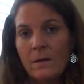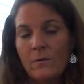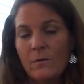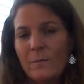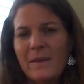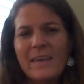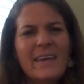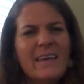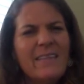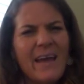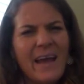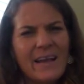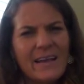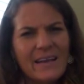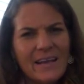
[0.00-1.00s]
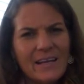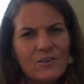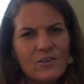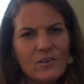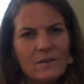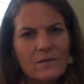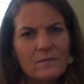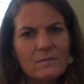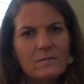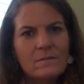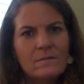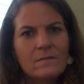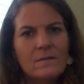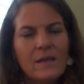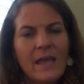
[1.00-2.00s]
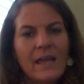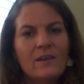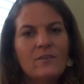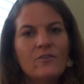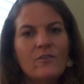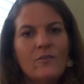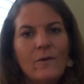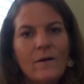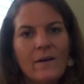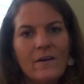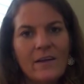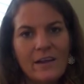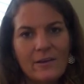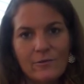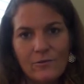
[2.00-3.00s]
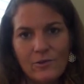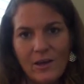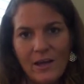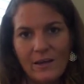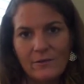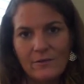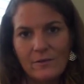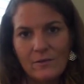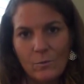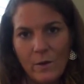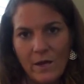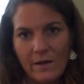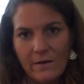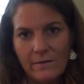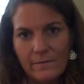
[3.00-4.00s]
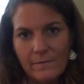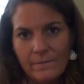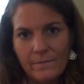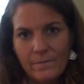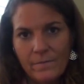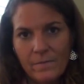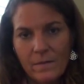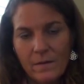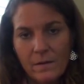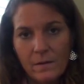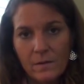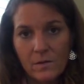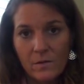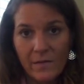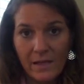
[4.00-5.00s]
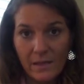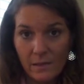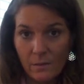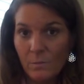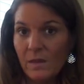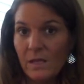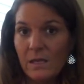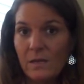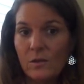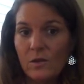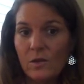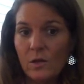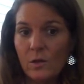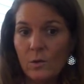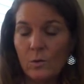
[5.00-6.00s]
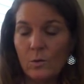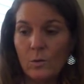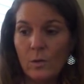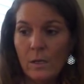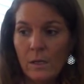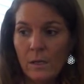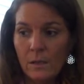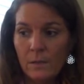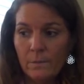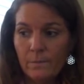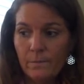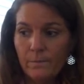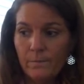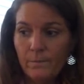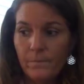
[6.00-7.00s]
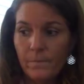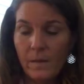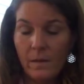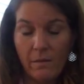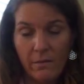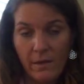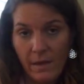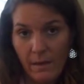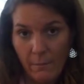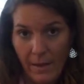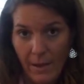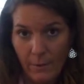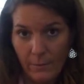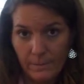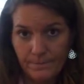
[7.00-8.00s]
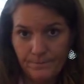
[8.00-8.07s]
or begin that connection, and your inner child as well. So that's something to think about.